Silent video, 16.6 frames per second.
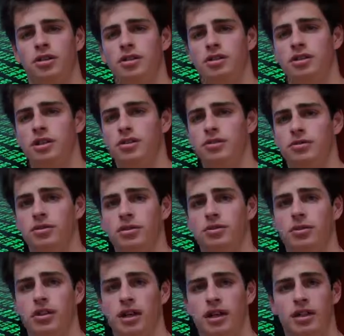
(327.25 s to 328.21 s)
doesn't
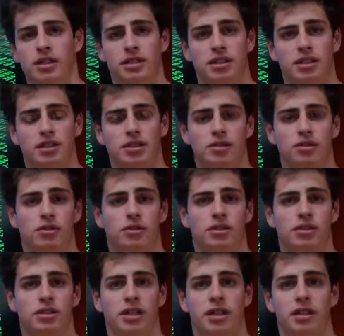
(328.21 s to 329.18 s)
require a disc, or
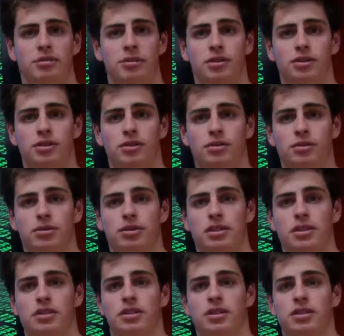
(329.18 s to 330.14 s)
Daemon Tools
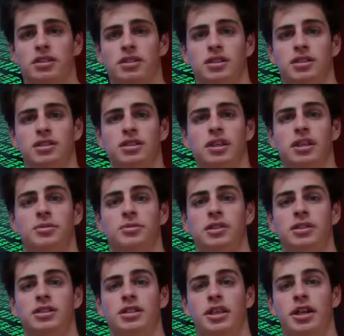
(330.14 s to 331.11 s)
is a disc
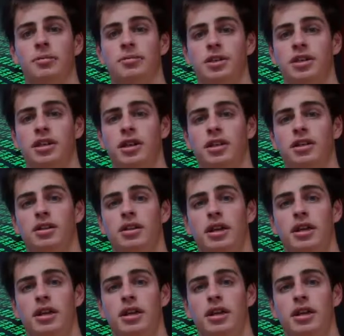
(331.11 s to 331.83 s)
image emulator